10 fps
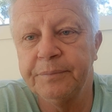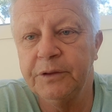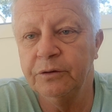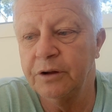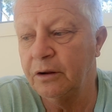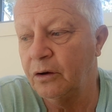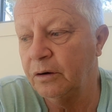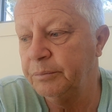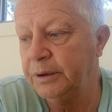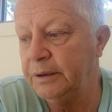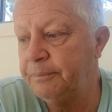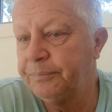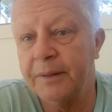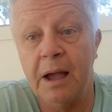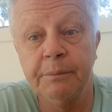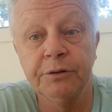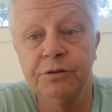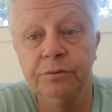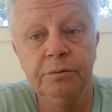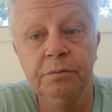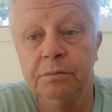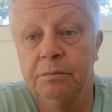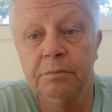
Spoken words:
You'll no longer be able to